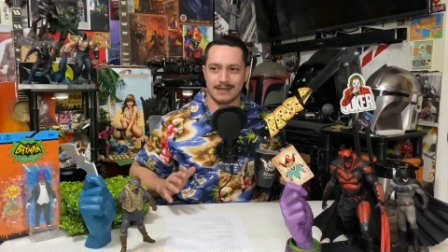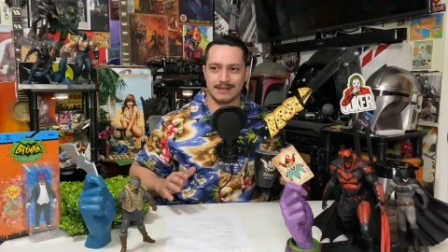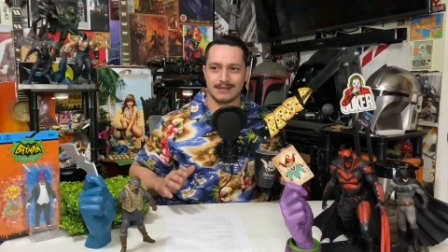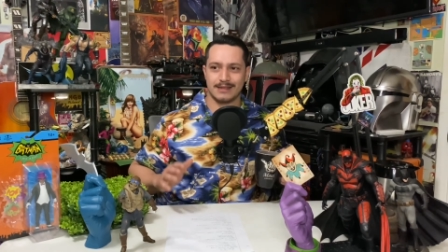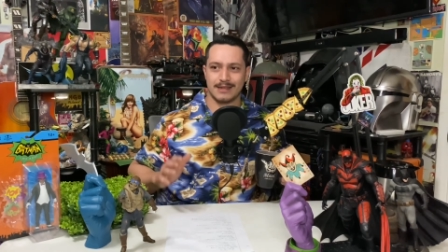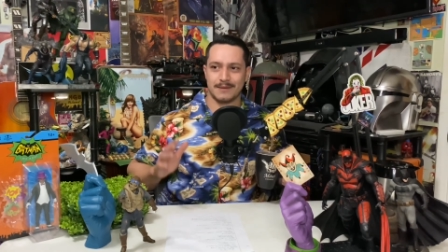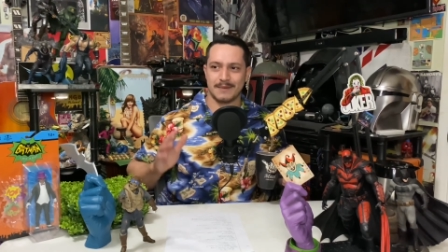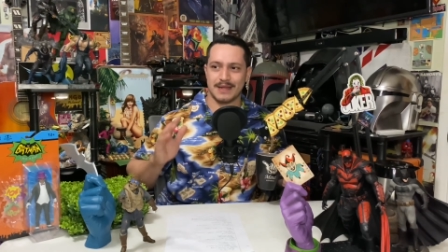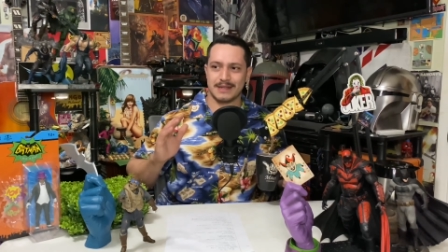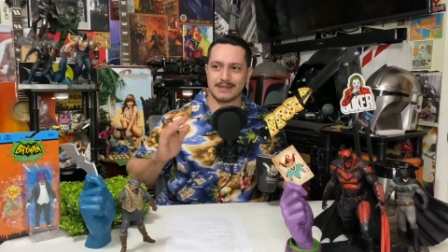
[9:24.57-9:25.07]
Let's
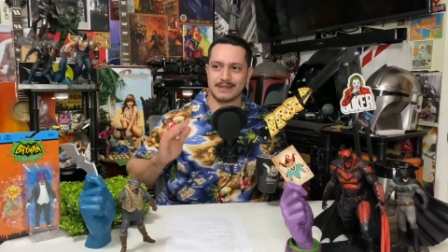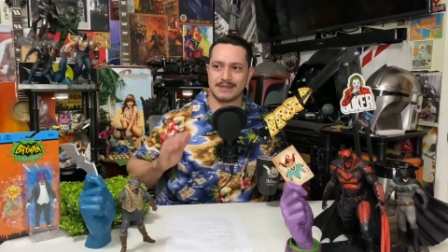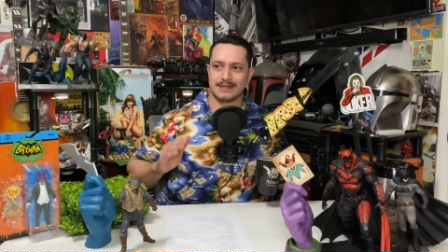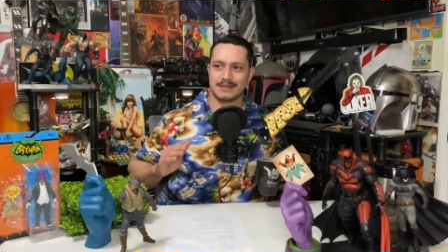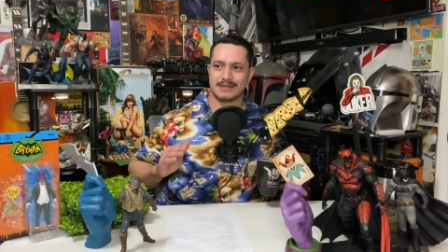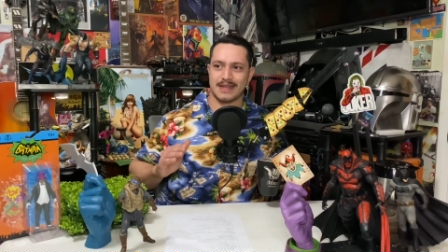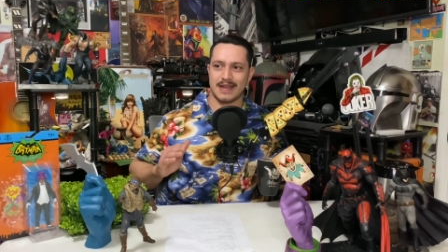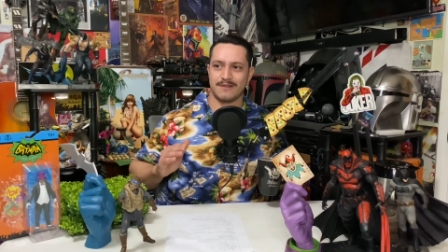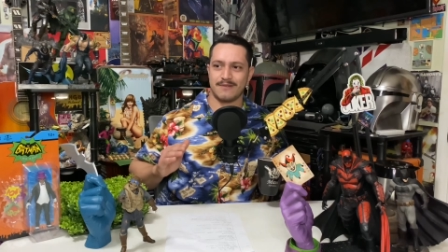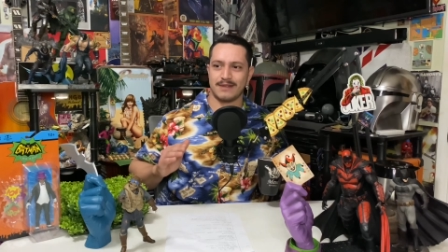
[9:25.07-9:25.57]
see, I'm at
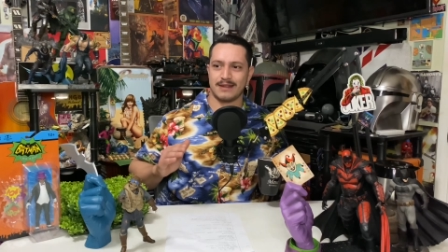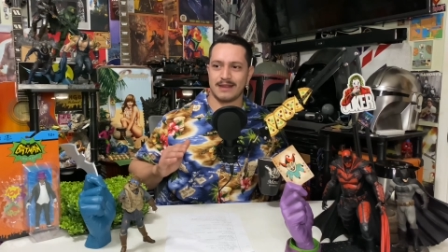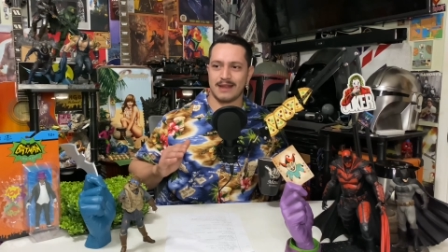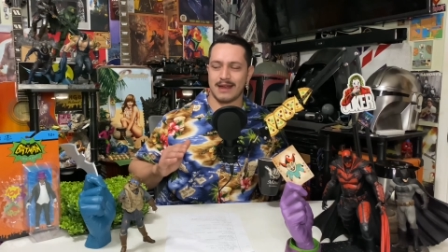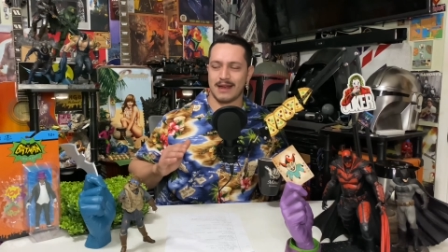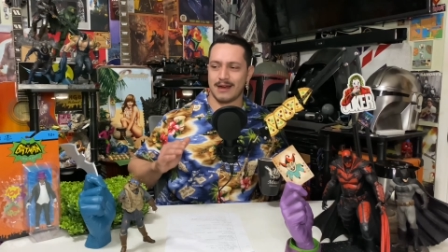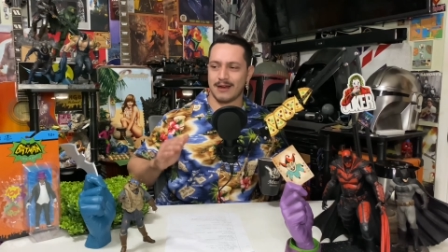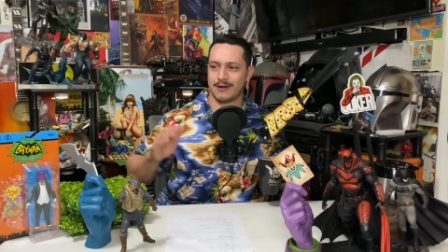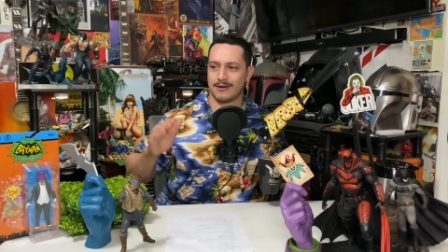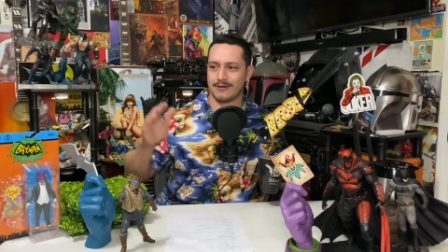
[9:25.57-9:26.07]
7
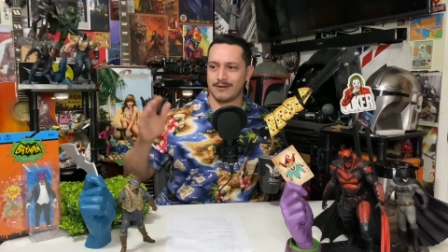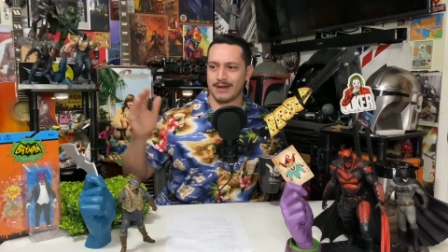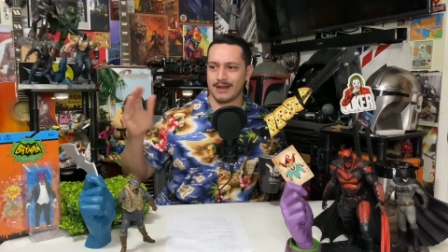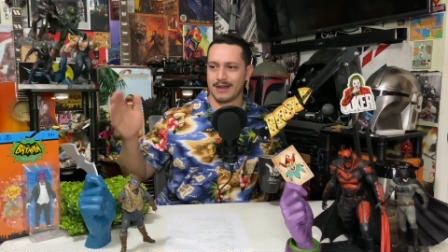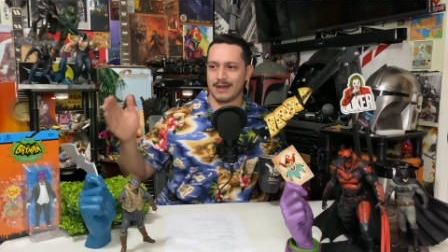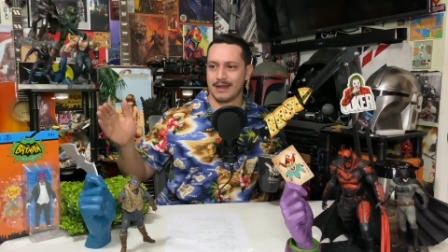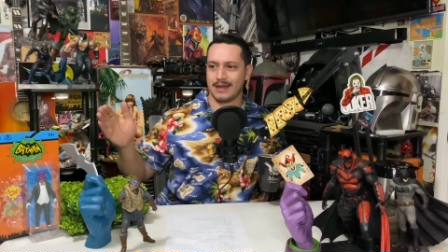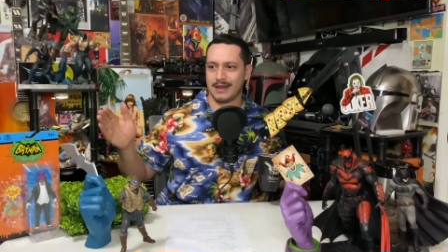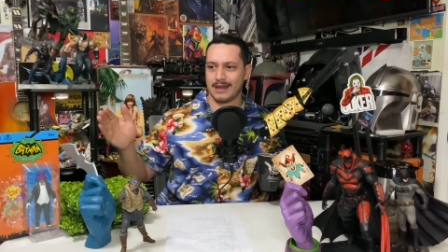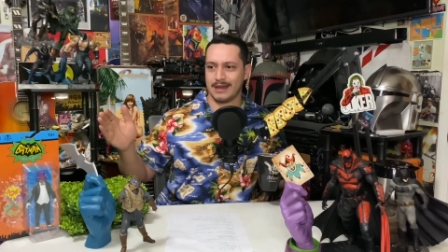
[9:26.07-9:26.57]
now,
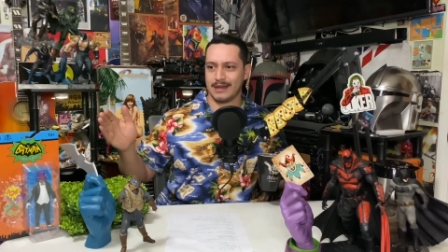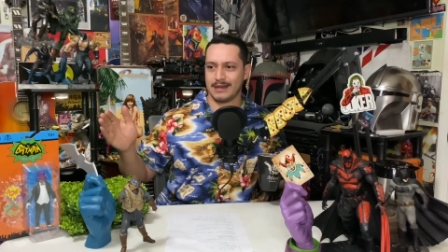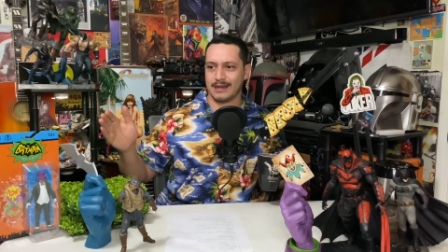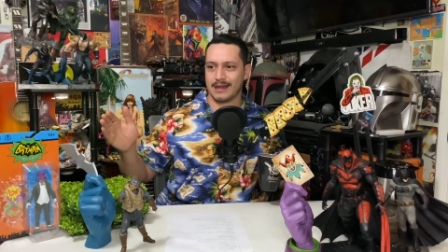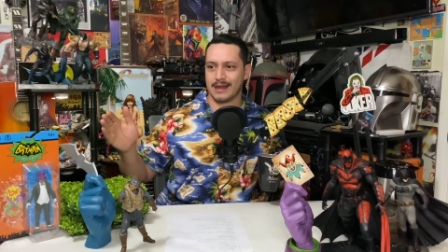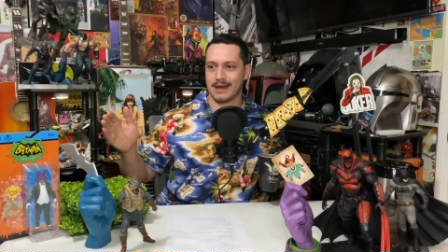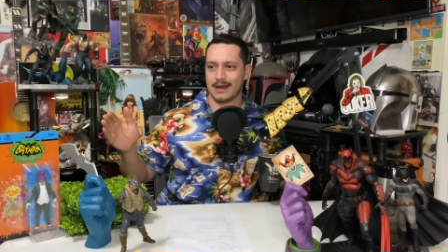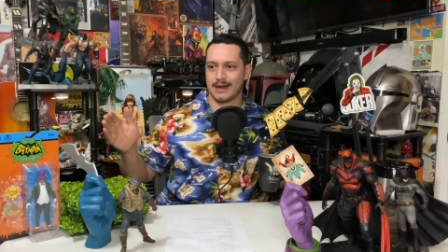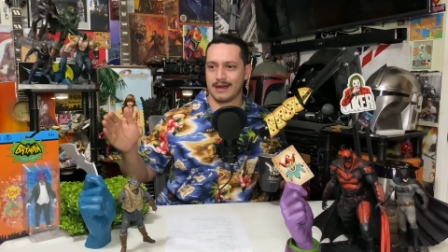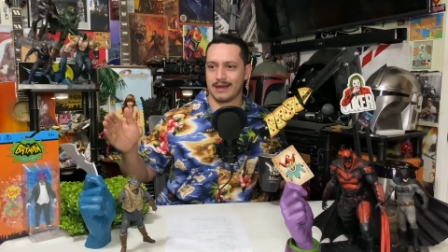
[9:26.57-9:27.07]
8,
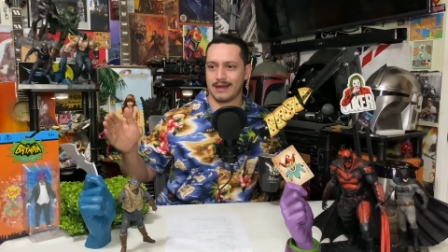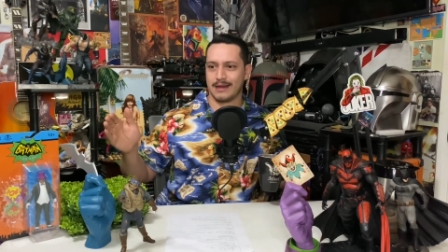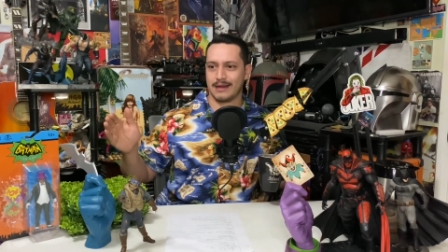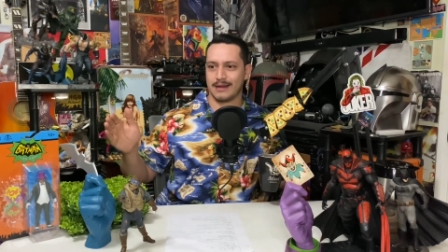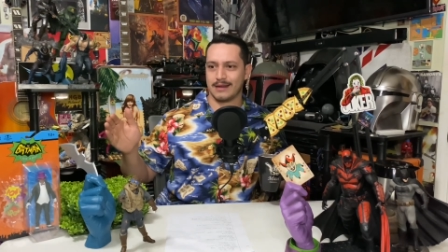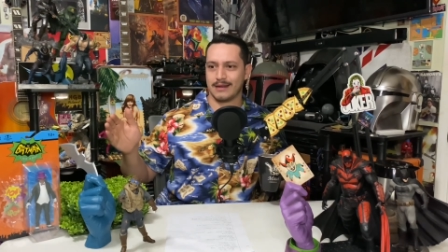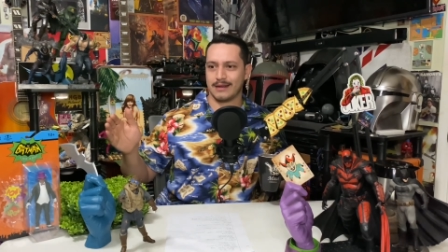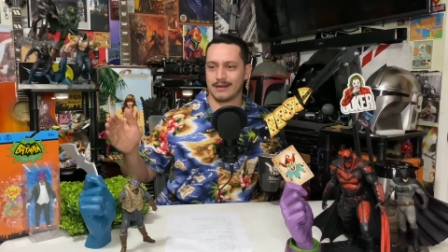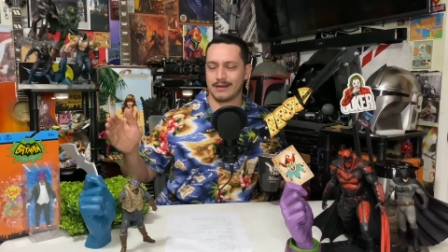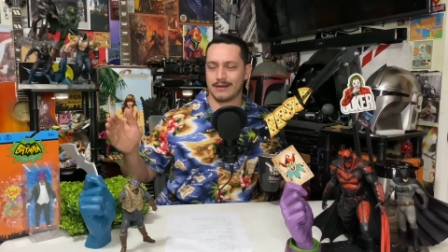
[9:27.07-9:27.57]
9.